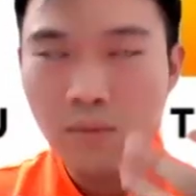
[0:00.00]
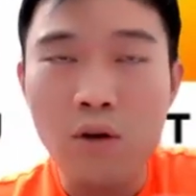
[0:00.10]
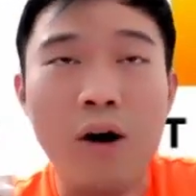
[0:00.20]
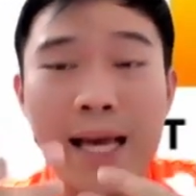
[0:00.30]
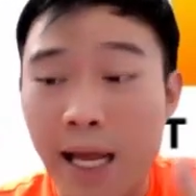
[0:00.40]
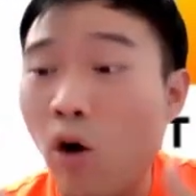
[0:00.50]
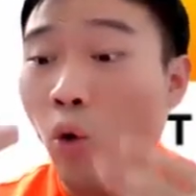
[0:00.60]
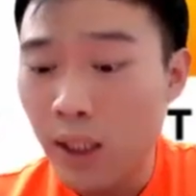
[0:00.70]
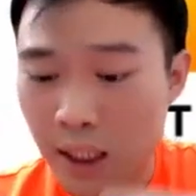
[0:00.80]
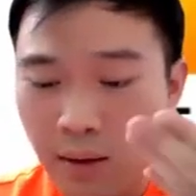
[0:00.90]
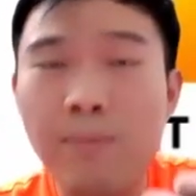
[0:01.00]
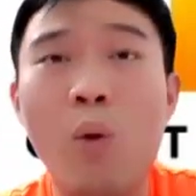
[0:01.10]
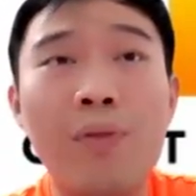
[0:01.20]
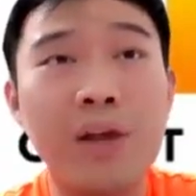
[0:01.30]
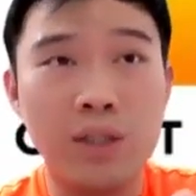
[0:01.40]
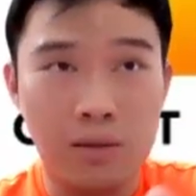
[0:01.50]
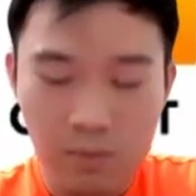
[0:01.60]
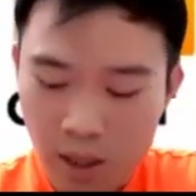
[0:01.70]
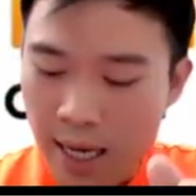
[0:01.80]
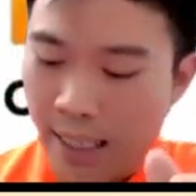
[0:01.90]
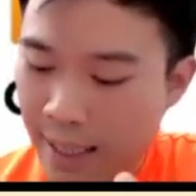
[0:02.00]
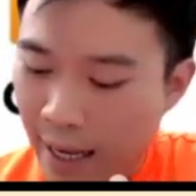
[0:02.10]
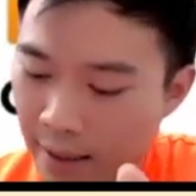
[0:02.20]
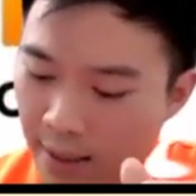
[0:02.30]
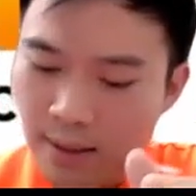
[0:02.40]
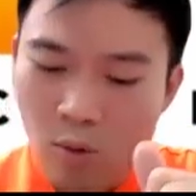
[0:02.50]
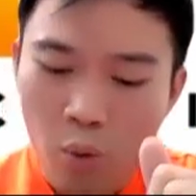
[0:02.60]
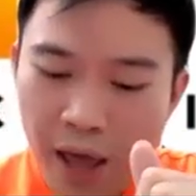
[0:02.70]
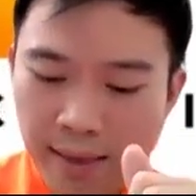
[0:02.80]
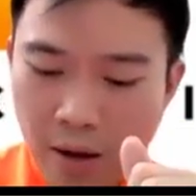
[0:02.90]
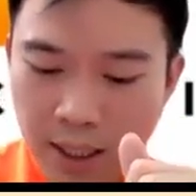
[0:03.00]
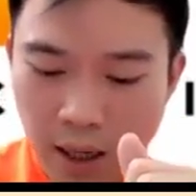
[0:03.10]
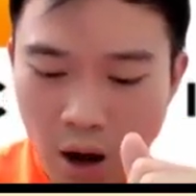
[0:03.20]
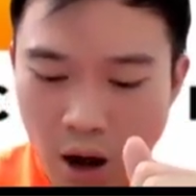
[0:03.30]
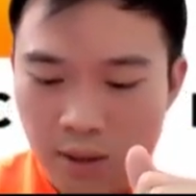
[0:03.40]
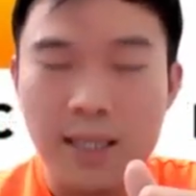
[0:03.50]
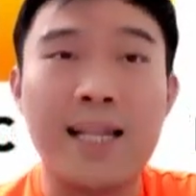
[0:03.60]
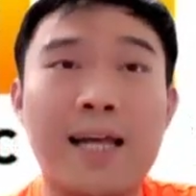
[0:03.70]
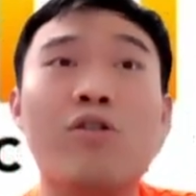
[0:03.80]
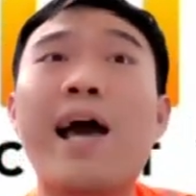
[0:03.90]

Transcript: Or I get older by 1,000. It's like this 10,000, the cost is like your